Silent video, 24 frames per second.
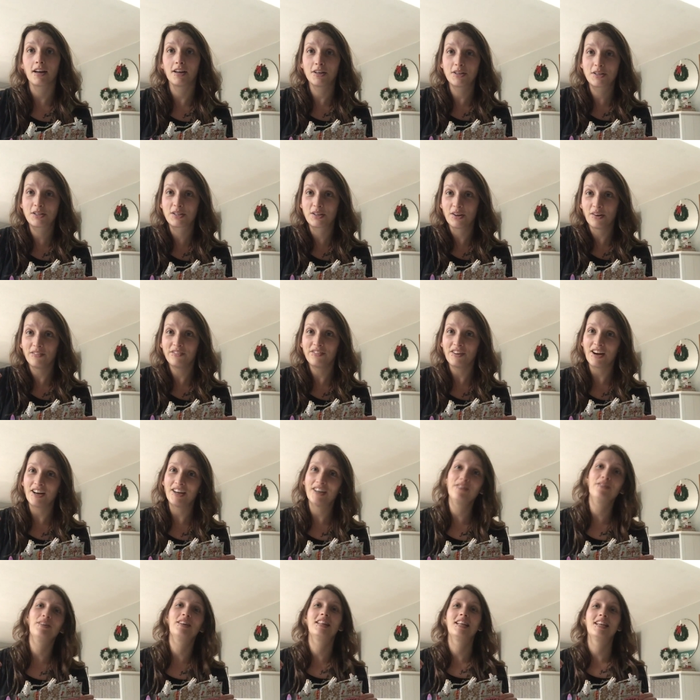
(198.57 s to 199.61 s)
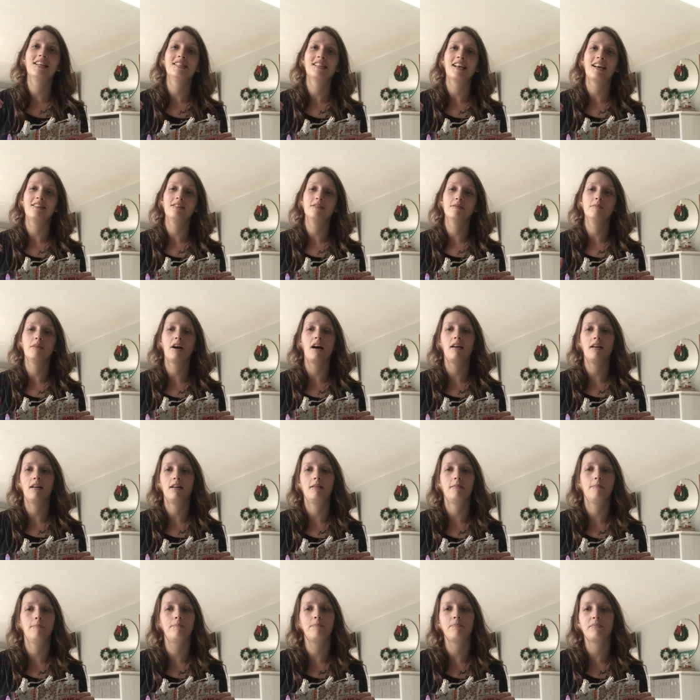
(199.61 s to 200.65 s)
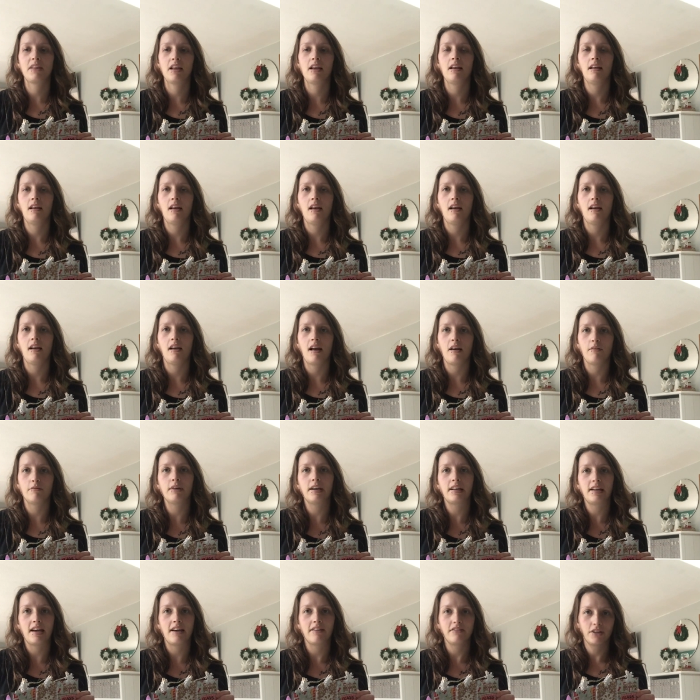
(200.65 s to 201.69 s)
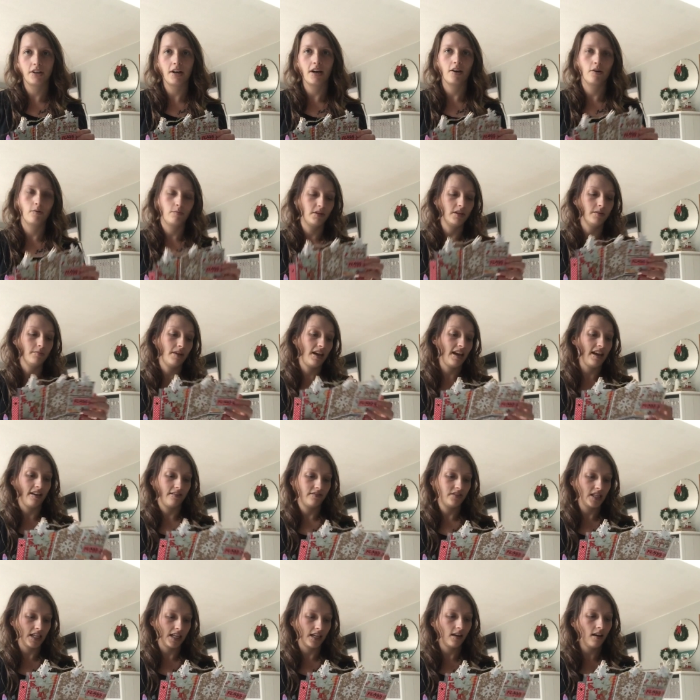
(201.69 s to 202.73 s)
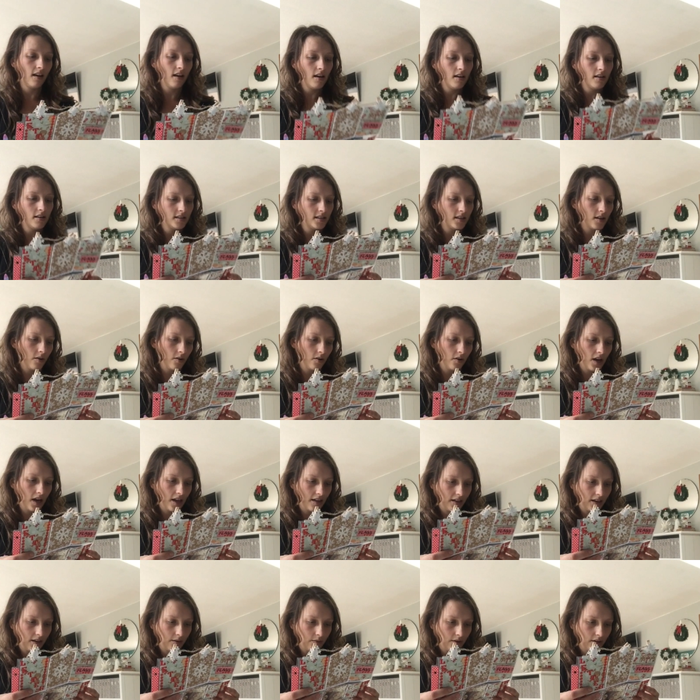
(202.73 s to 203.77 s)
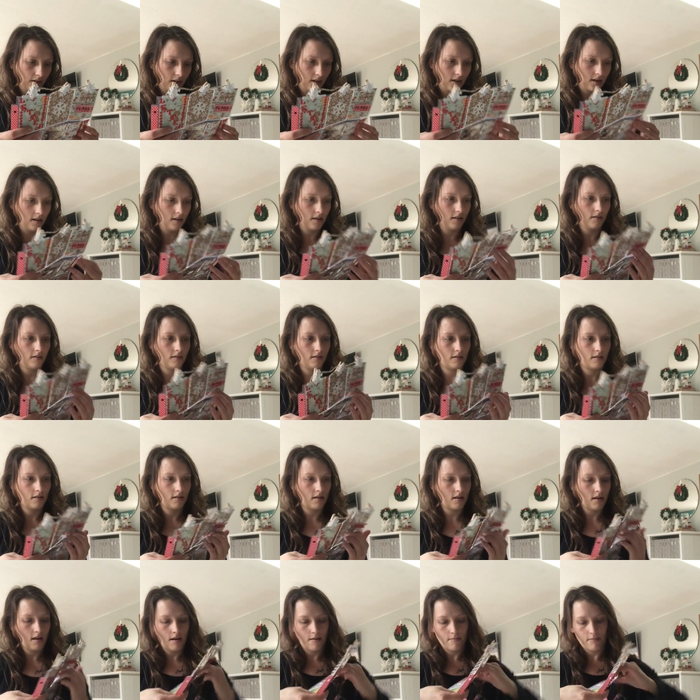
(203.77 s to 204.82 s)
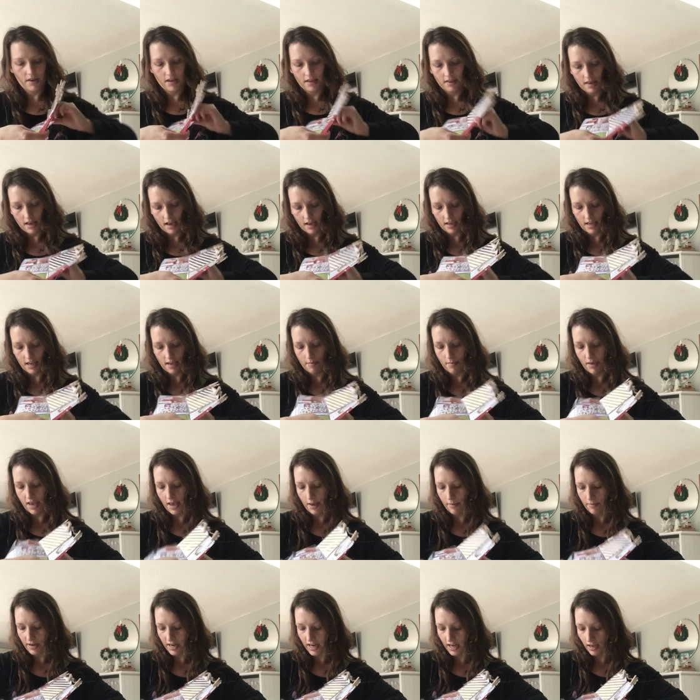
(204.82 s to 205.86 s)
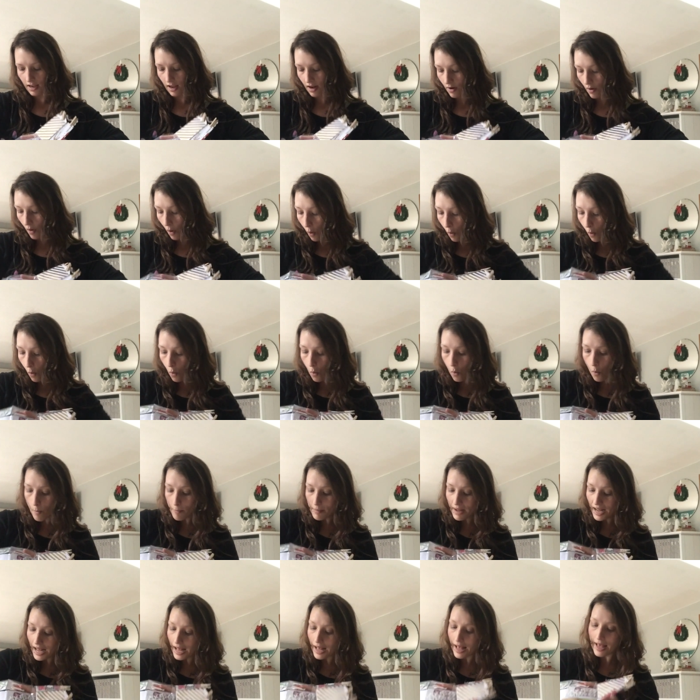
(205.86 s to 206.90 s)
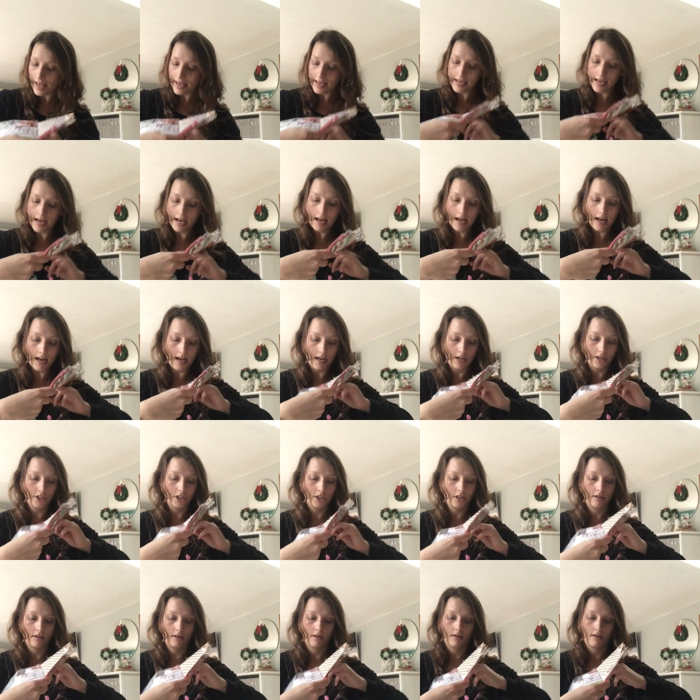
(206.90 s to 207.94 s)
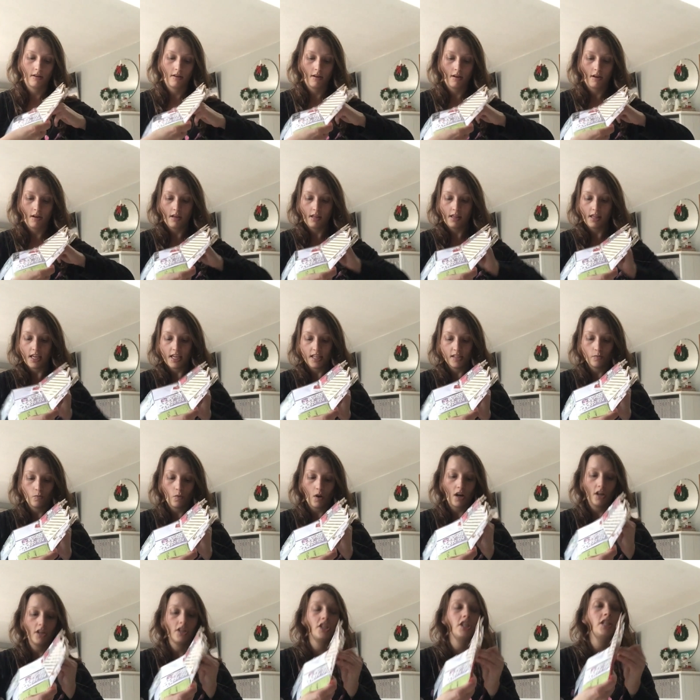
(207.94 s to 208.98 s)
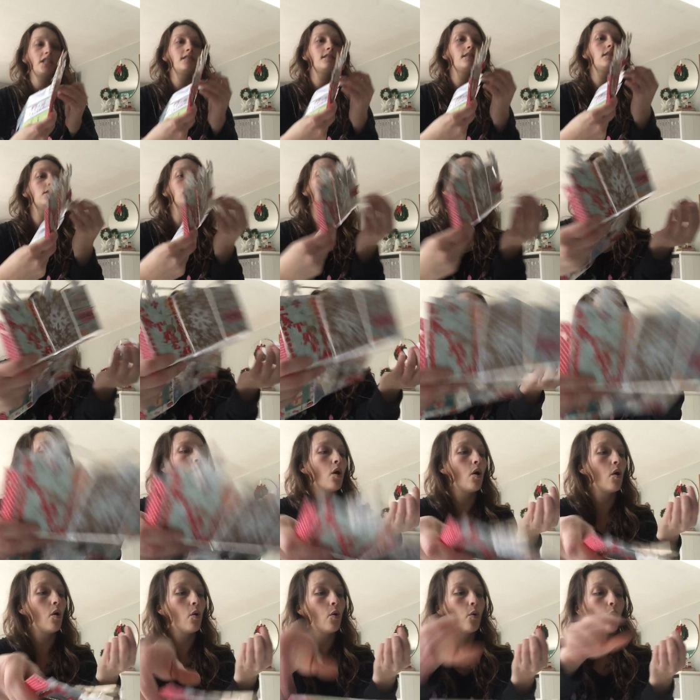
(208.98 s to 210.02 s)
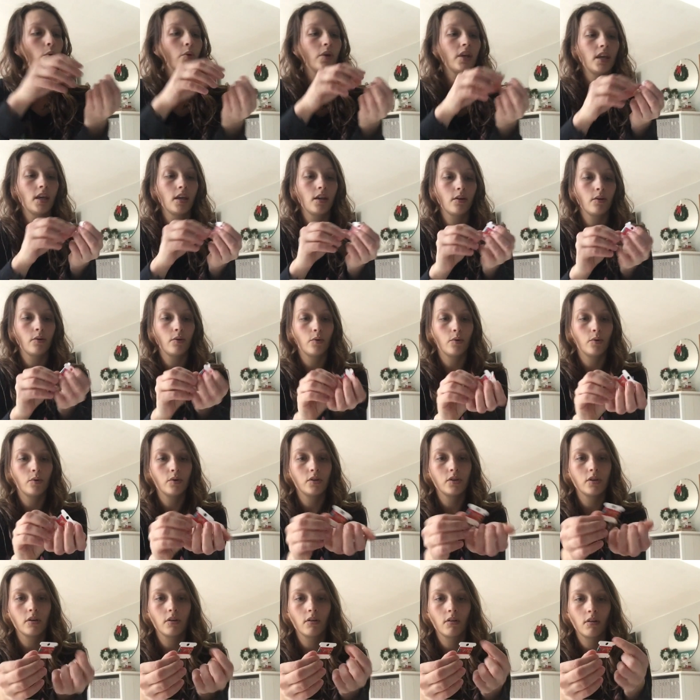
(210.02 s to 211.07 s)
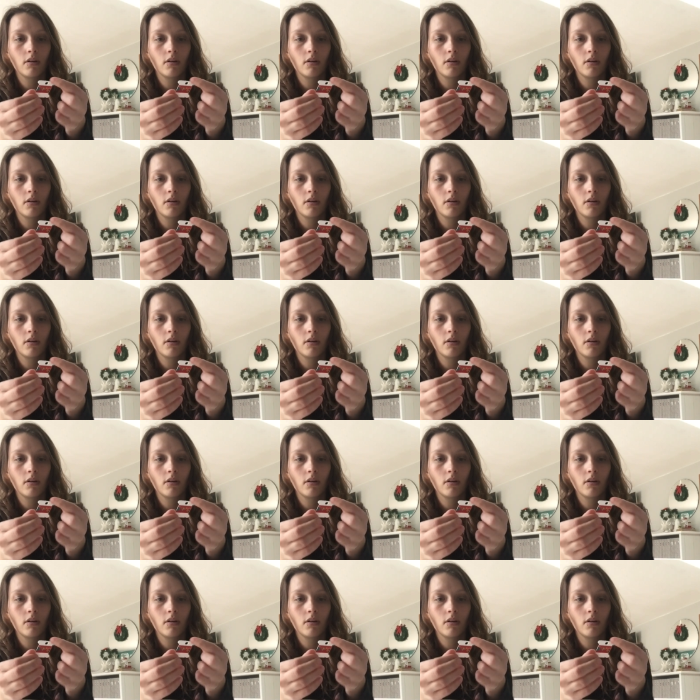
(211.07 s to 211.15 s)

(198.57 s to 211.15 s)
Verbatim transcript: letters so far, when they send them, um, right after I open them, I have tea. So I think we're gonna make that keep happening. And oh my gosh, these washies are so cute.